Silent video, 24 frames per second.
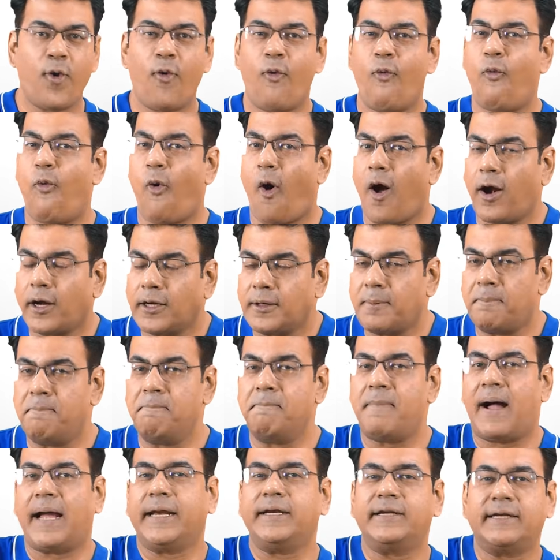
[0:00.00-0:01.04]
what
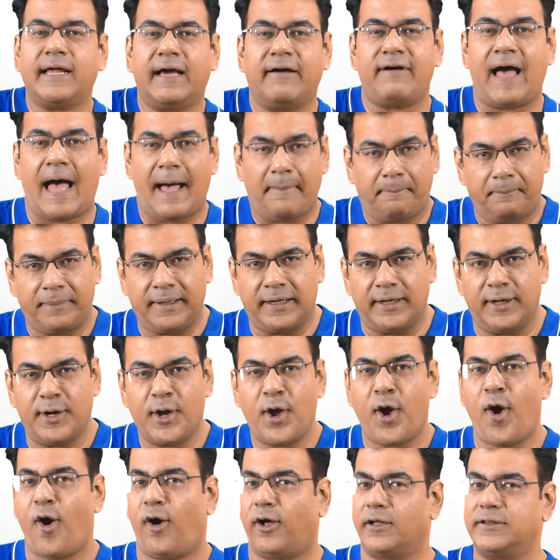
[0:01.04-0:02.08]
might have happened
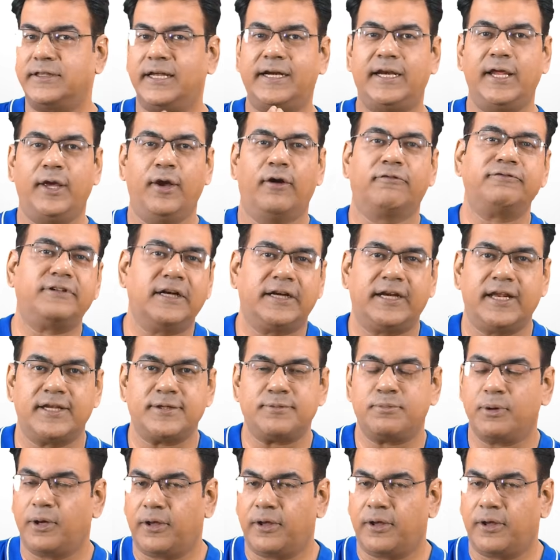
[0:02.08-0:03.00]
on the day of the test.